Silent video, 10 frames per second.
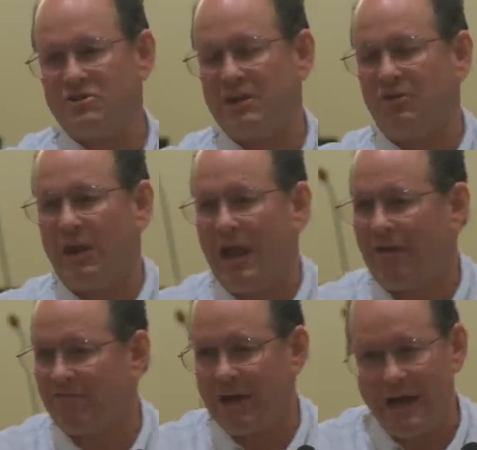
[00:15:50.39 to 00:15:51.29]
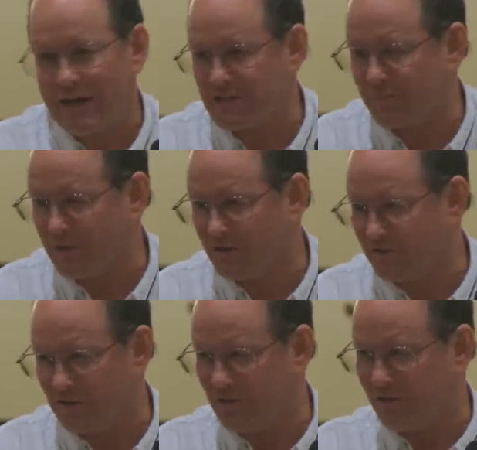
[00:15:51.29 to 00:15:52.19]
they don't have the
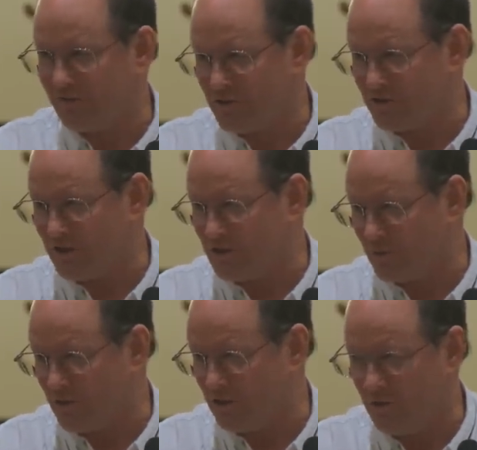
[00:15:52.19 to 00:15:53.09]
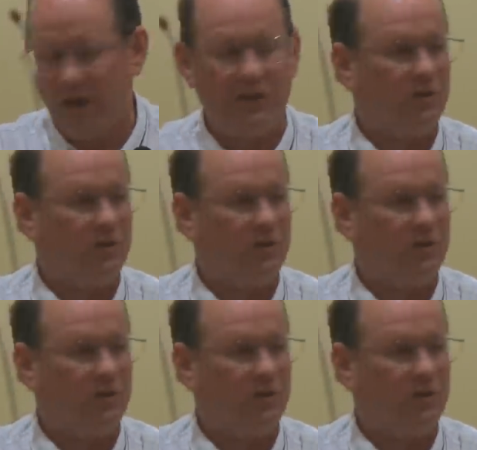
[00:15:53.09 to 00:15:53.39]
hospitals and the universities we do.